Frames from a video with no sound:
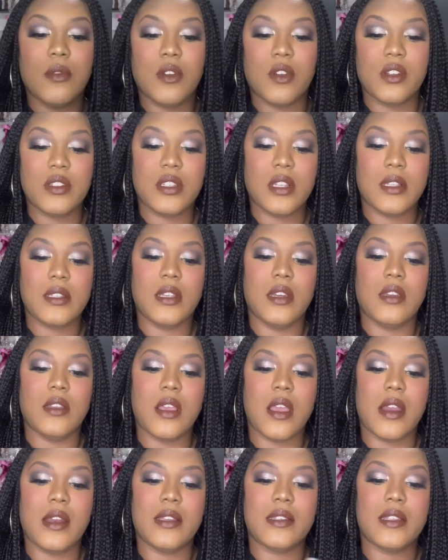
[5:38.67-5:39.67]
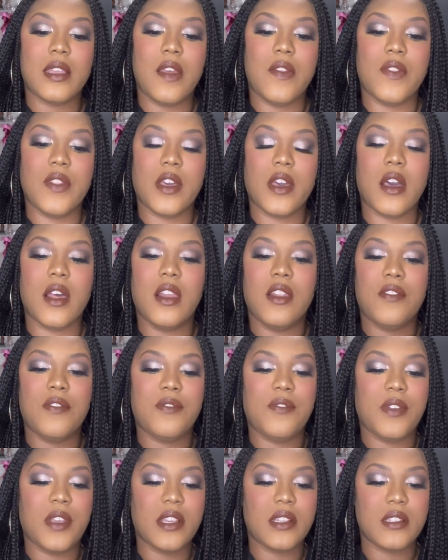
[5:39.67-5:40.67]
gloss and it's in the color
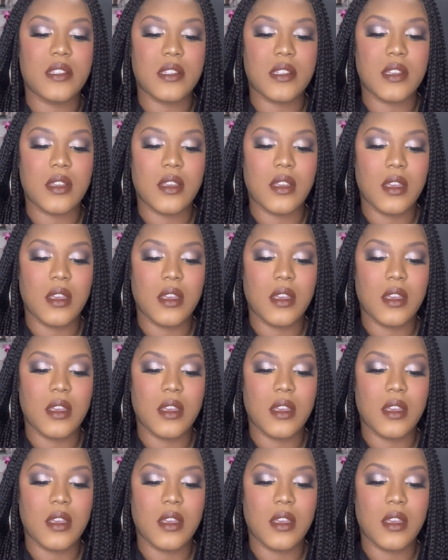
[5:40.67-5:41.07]
Fizz